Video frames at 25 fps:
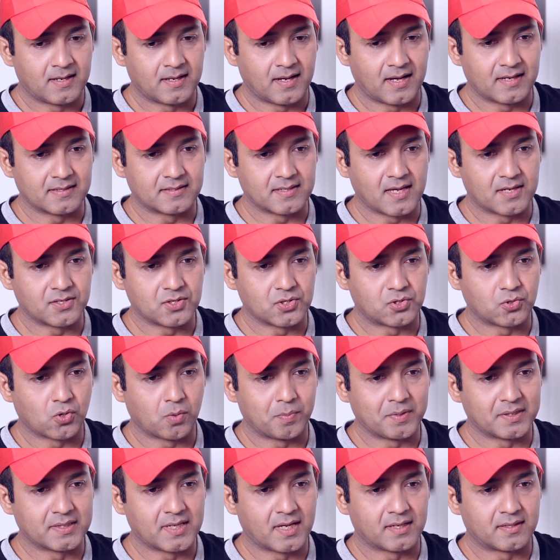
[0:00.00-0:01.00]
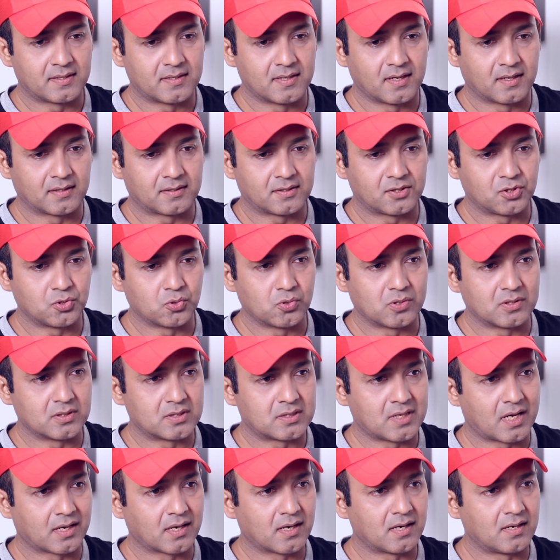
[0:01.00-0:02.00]
as you told me that you
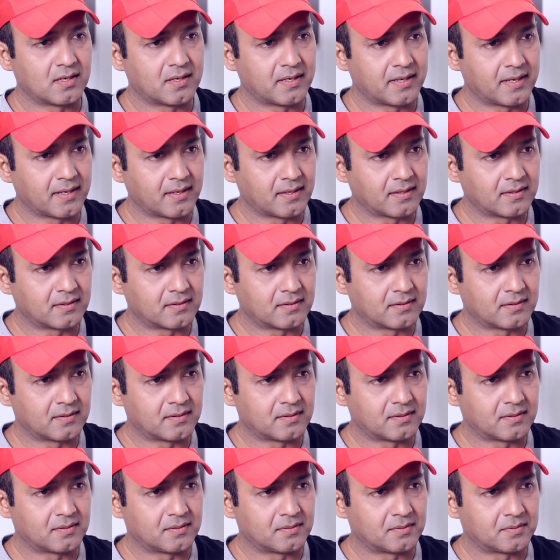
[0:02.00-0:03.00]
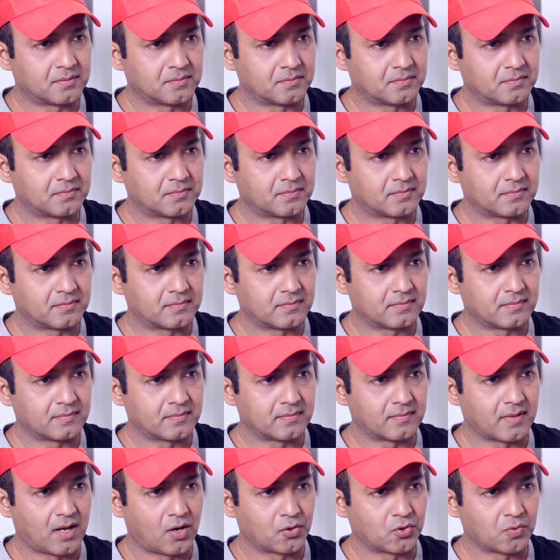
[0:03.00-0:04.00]
started learning
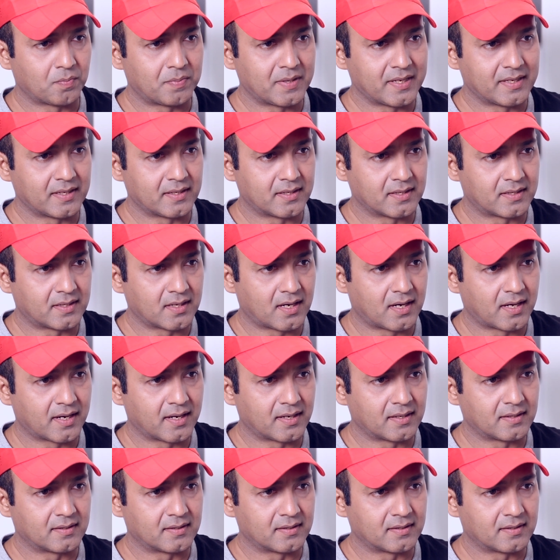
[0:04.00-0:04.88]
how to play the guitar